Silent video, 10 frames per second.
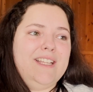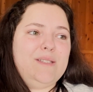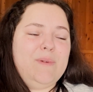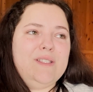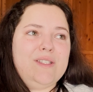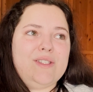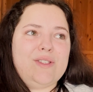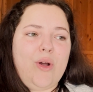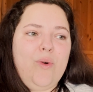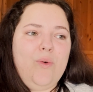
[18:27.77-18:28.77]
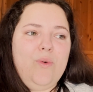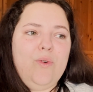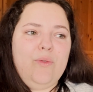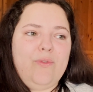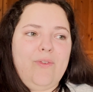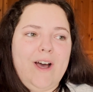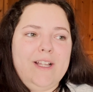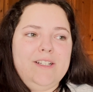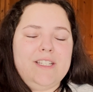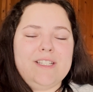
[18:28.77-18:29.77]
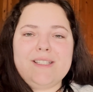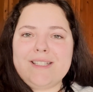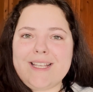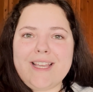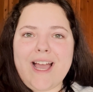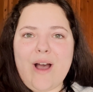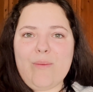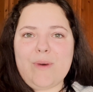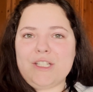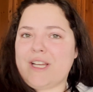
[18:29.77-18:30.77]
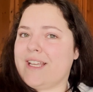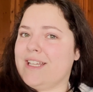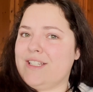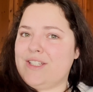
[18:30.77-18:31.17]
It's been so fun to see how much I can